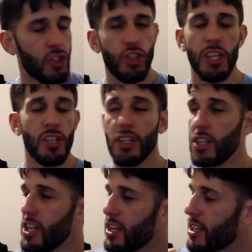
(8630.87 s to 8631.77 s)
shit.
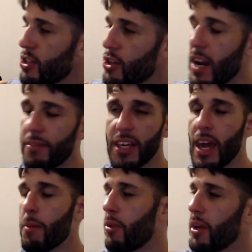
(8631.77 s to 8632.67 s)
You could have the
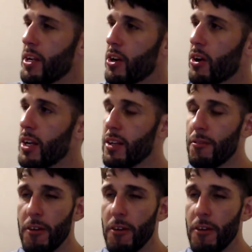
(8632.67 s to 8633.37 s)
game plan here.